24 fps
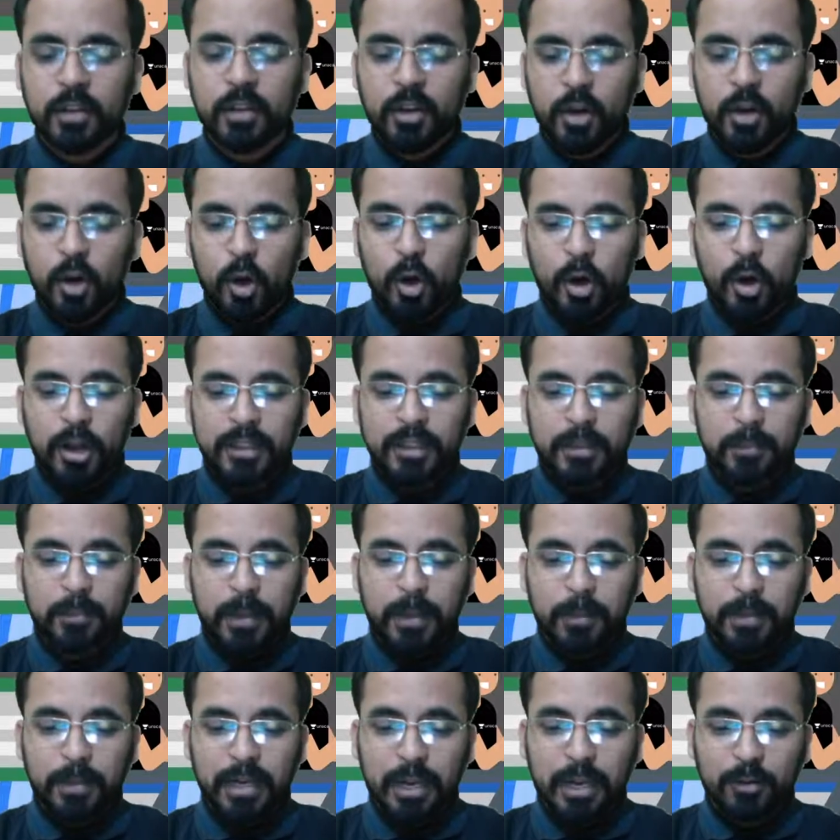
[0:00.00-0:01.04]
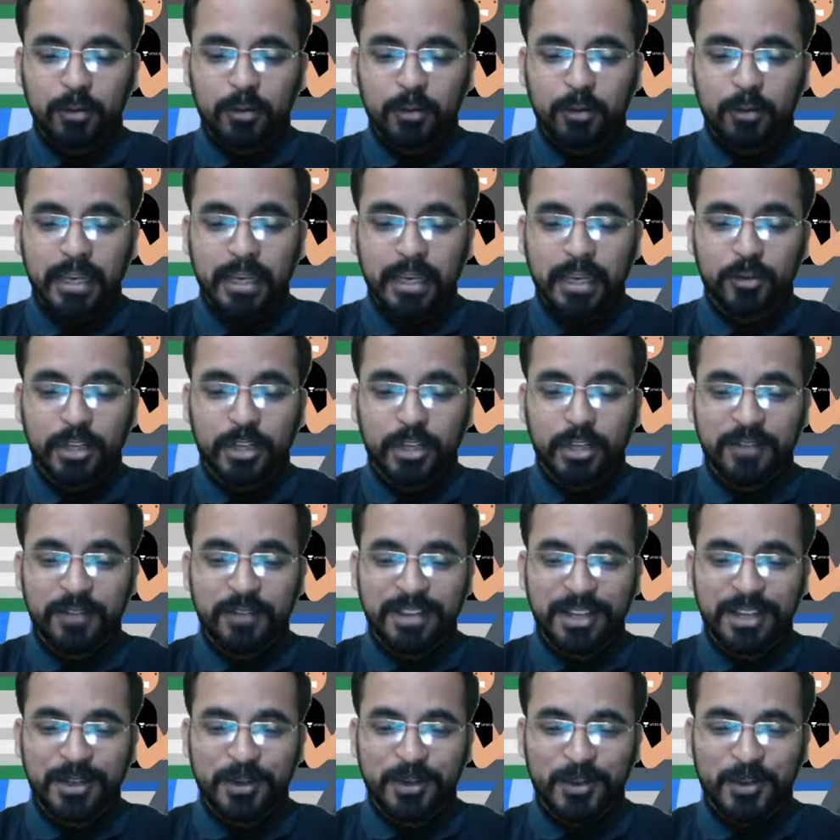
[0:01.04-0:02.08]
All the people out there, good
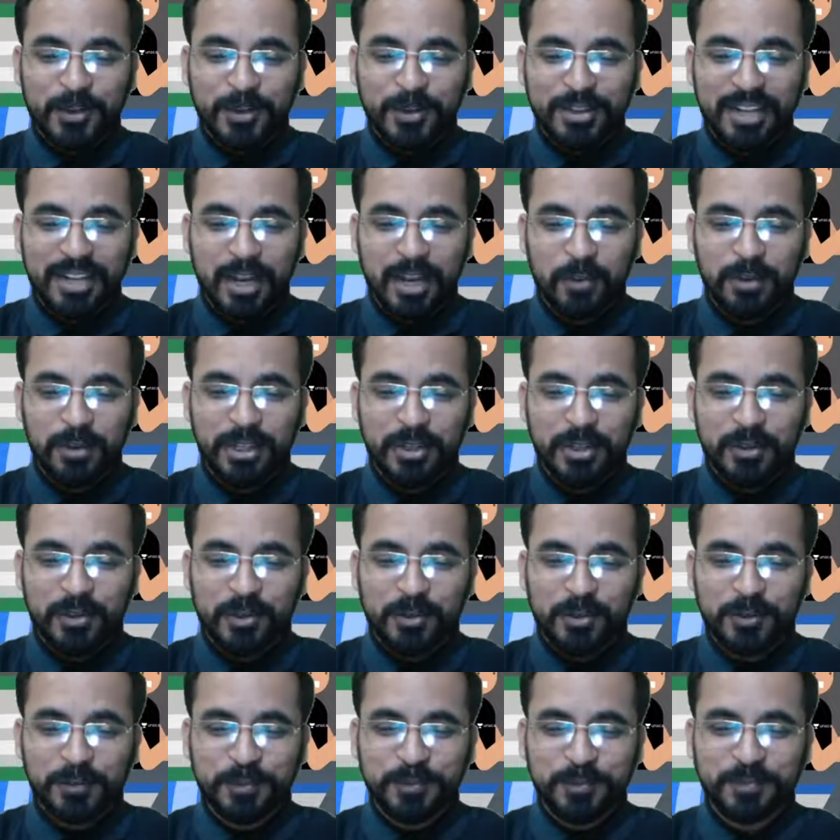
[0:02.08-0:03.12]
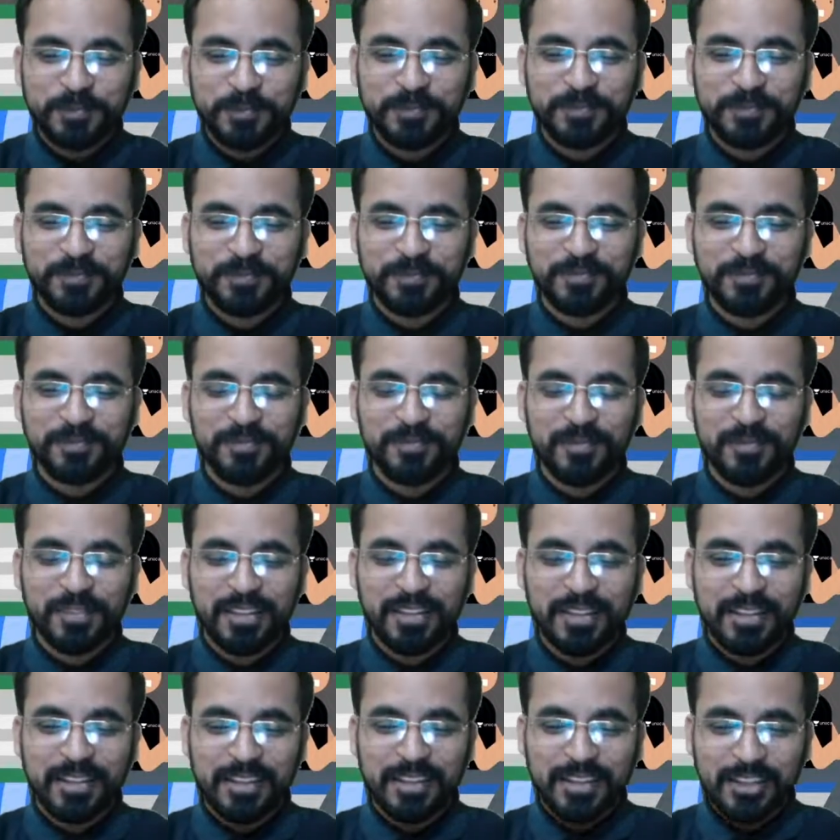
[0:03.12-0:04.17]
evening Noor, how are you?
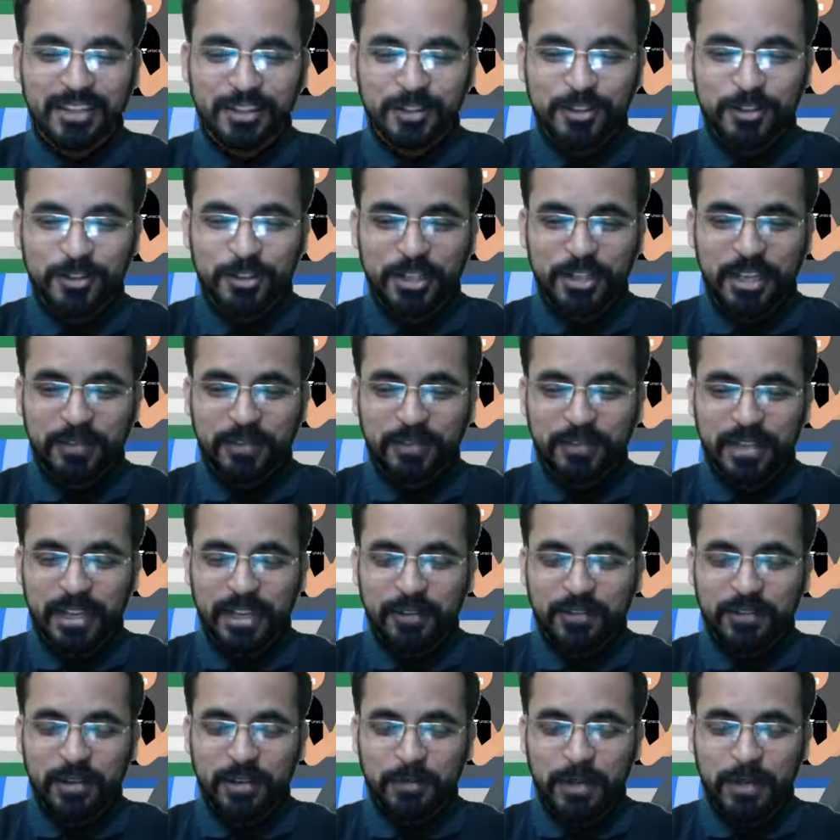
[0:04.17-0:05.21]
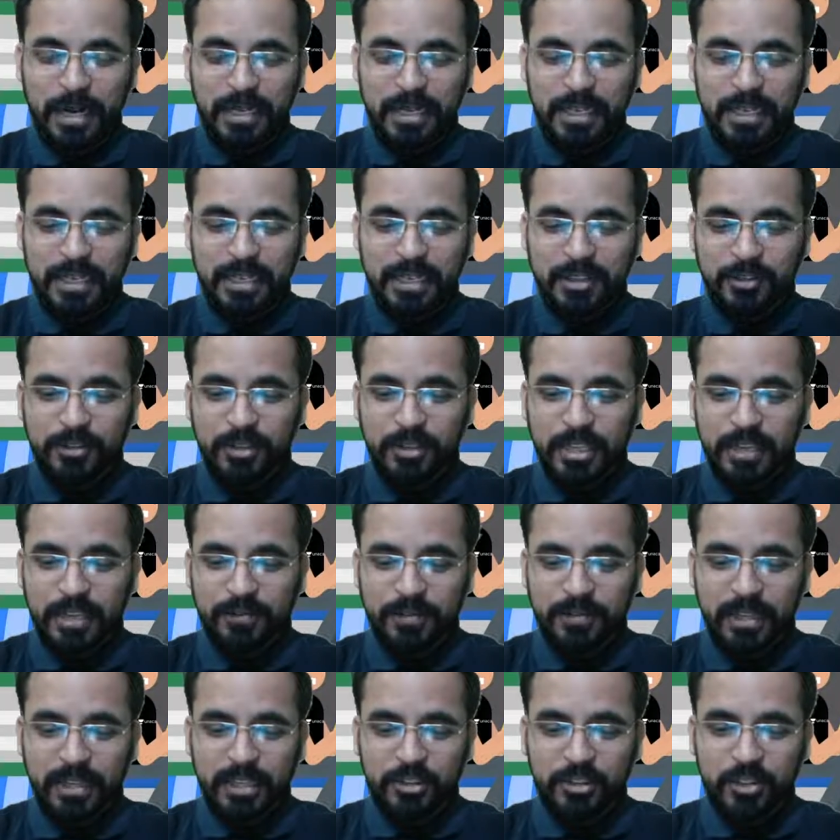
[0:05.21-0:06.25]
Good evening everybody, good
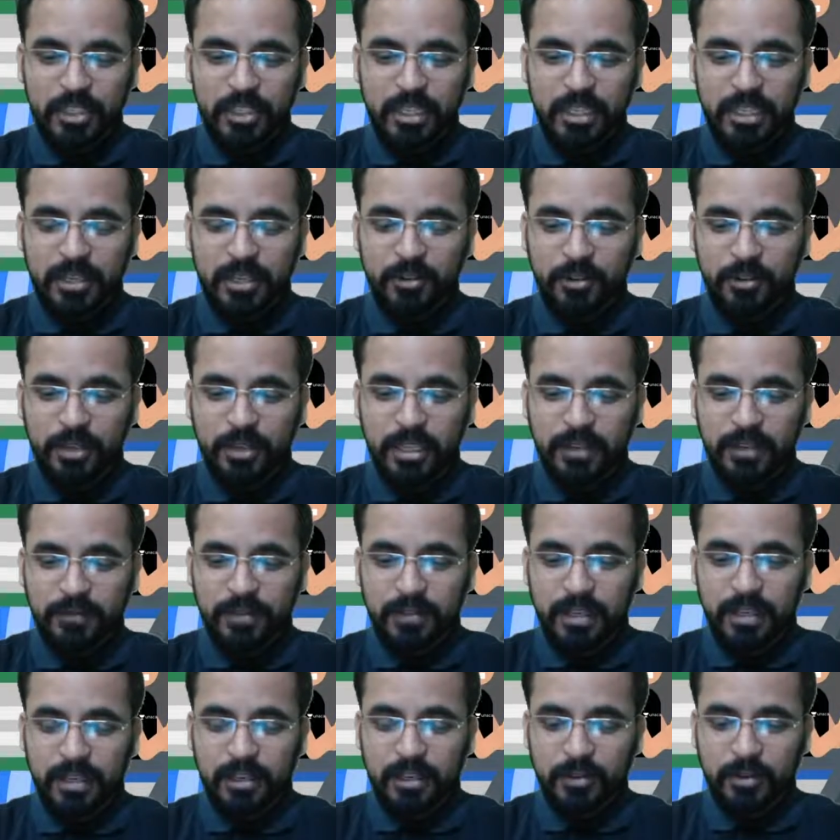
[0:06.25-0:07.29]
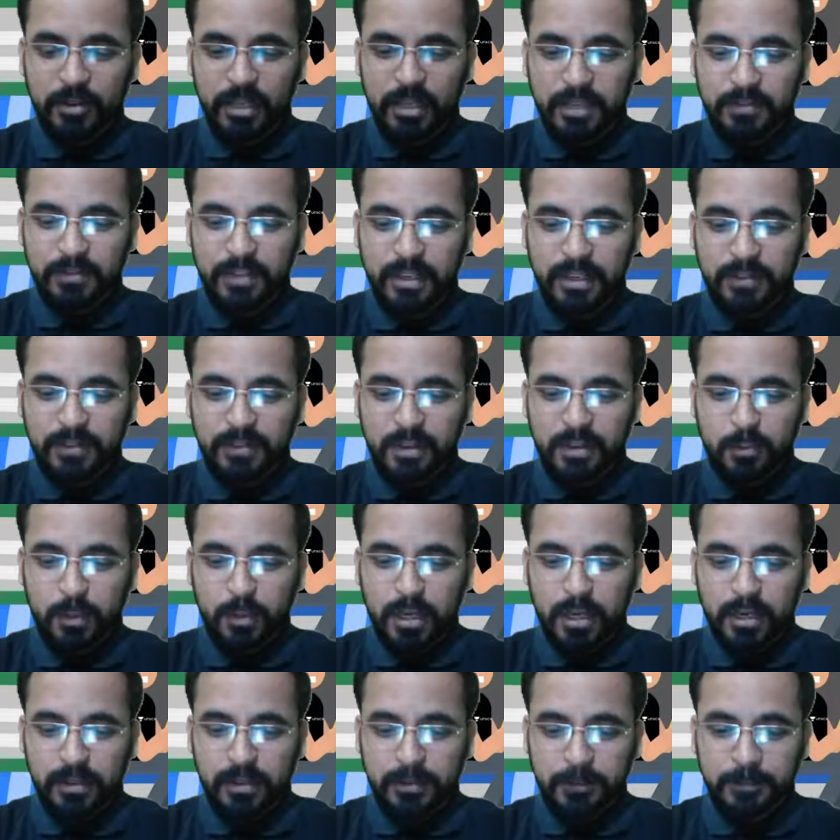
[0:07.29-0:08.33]
evening G, good evening
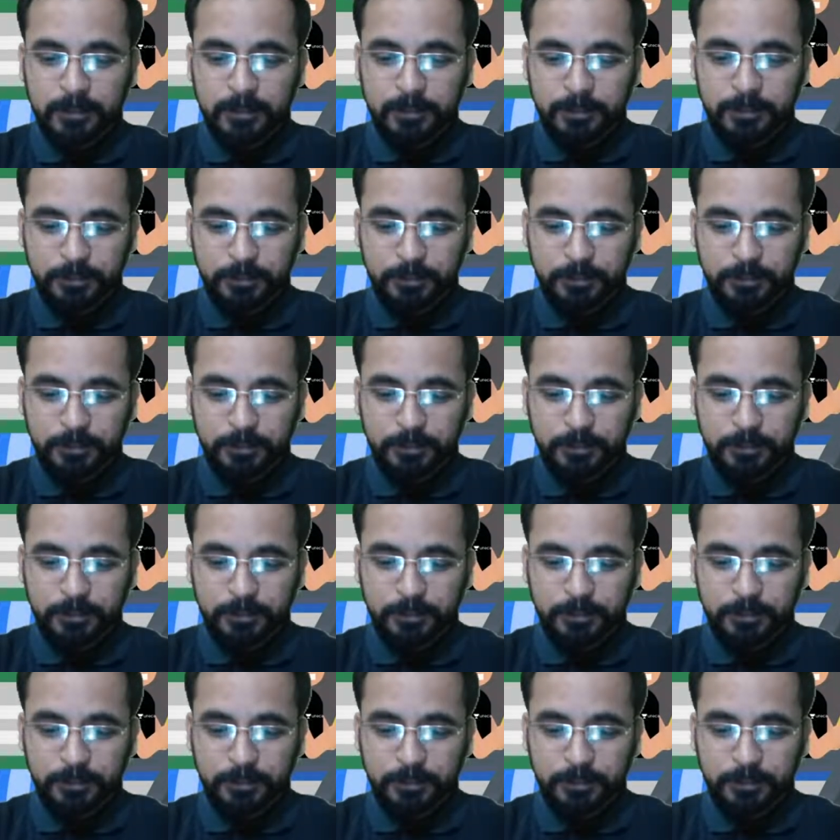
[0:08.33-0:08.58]
everyone.